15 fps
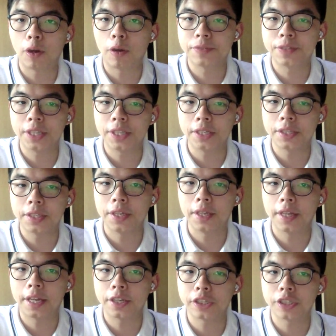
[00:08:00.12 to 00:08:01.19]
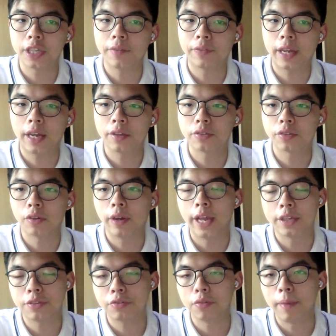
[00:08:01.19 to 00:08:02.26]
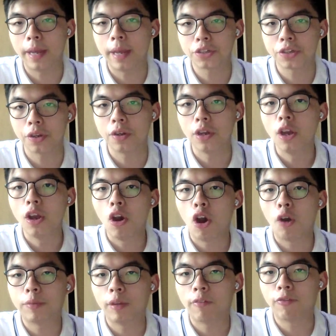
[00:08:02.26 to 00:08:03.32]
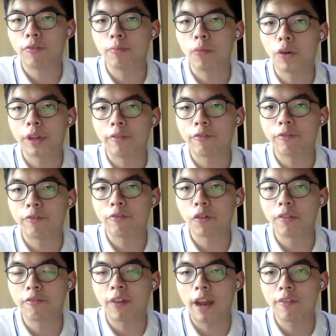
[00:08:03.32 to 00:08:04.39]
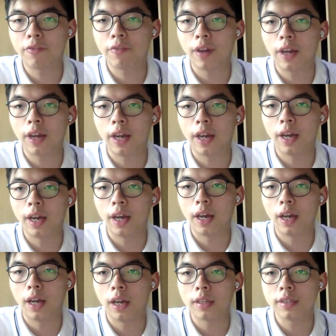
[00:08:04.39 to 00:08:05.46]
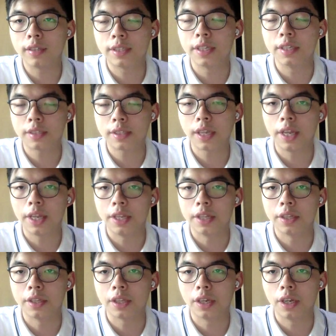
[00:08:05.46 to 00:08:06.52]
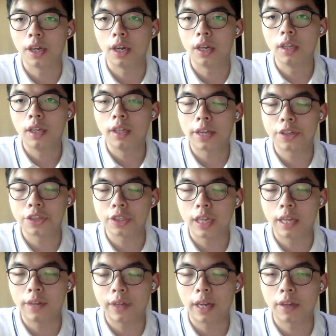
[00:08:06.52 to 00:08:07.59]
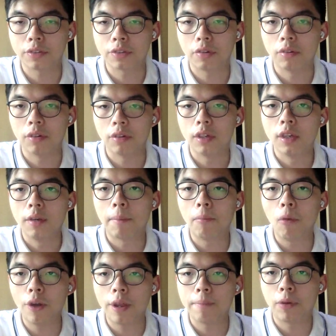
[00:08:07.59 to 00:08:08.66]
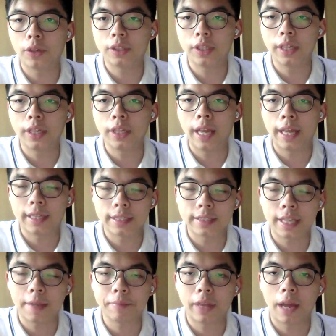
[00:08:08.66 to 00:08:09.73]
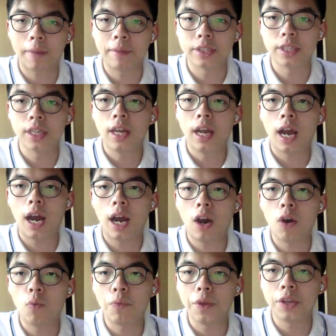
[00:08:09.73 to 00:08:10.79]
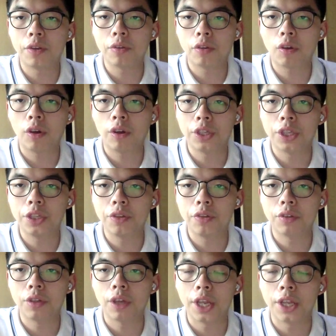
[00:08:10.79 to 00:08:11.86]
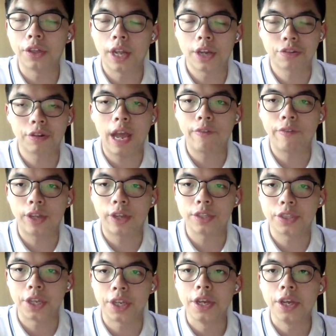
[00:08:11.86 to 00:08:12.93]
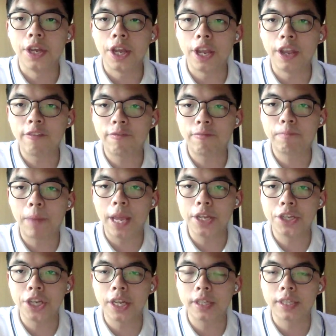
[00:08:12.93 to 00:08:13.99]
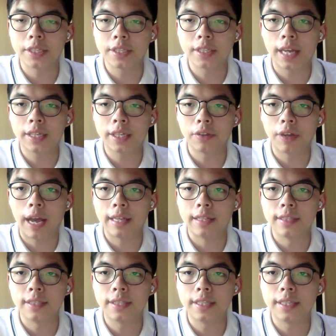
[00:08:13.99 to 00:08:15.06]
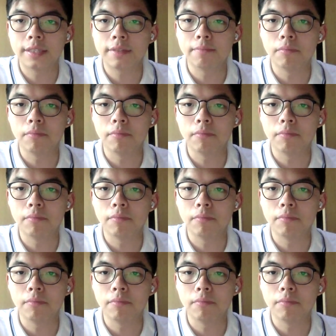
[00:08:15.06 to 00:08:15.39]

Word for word: of seats in the Legislative Council, as you mentioned, of the more than 35 uh, seats in the Legislative Council. But more important at the same time is how we could continue the international advocacy. If Beijing decided to unseat